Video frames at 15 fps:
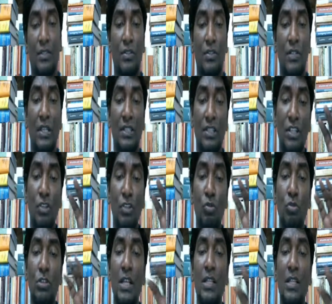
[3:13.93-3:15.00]
So thus the
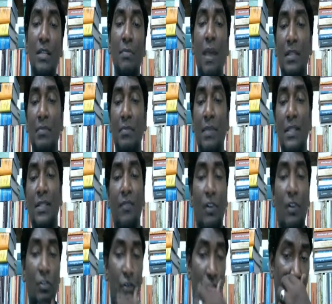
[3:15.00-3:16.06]
utility maximizing
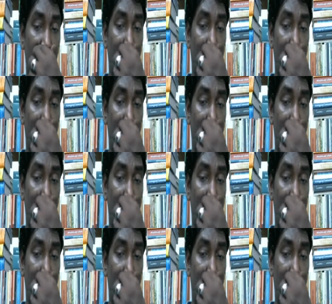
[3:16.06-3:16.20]
function of the